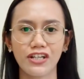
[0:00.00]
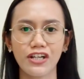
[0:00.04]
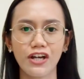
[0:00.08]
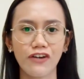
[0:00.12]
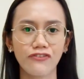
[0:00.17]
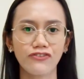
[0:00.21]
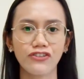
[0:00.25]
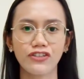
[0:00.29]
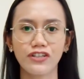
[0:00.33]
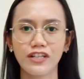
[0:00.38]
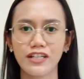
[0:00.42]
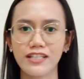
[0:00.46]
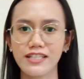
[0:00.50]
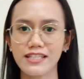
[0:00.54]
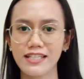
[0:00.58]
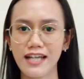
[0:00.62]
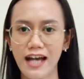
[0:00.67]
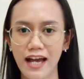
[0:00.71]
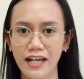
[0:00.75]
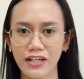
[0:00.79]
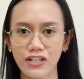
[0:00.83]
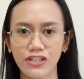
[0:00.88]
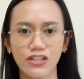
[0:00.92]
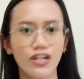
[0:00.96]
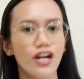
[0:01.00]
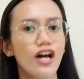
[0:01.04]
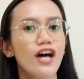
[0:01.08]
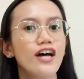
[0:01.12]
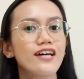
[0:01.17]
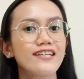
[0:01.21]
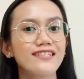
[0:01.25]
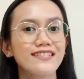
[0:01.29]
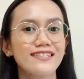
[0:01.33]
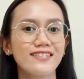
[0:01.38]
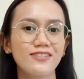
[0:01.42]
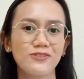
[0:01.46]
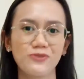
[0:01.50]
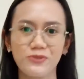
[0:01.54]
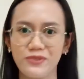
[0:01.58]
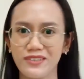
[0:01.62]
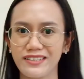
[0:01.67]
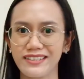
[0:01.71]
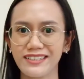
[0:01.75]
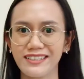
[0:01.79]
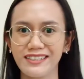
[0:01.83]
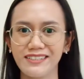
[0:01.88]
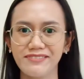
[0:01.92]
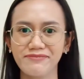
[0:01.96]
of your entire
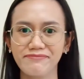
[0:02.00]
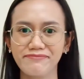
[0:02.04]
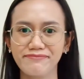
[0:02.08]
story.